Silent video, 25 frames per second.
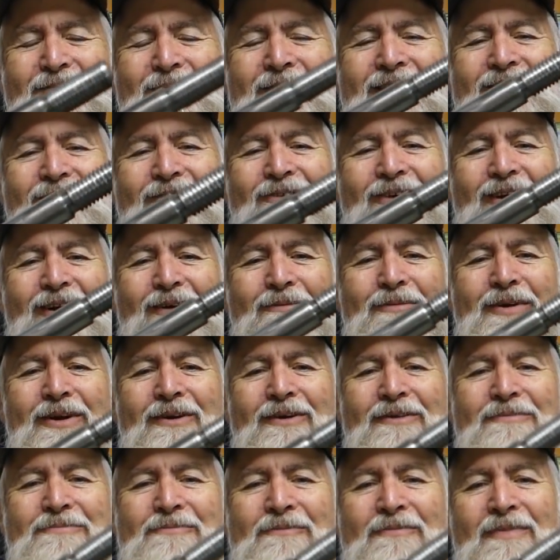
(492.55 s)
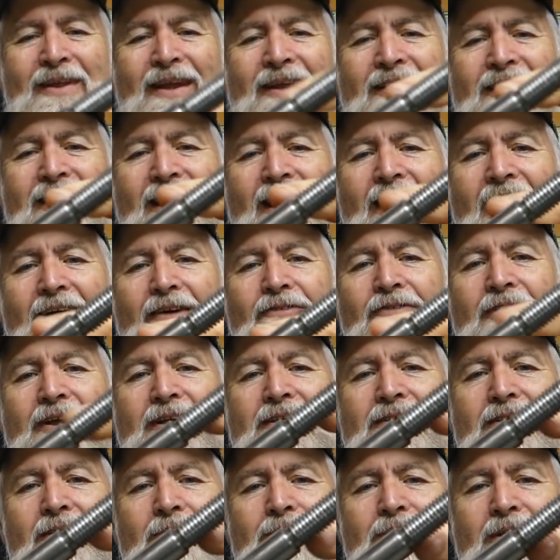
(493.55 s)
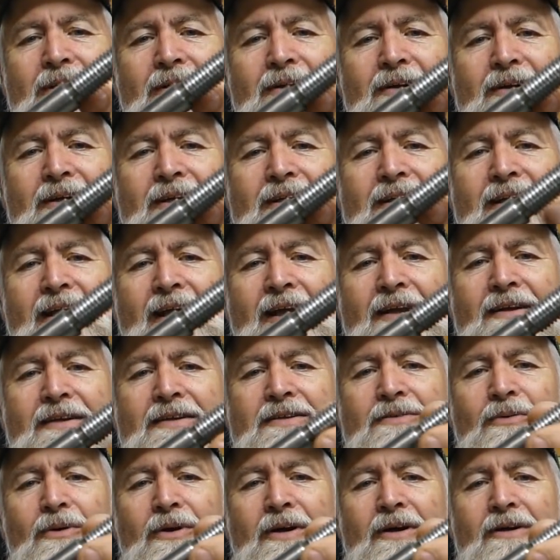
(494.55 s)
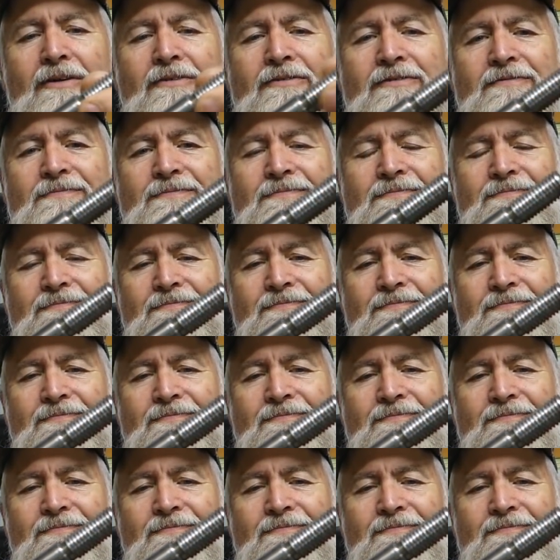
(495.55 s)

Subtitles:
Well, look what I'm doing. The 1/2-inch, I'm turning it down to 12,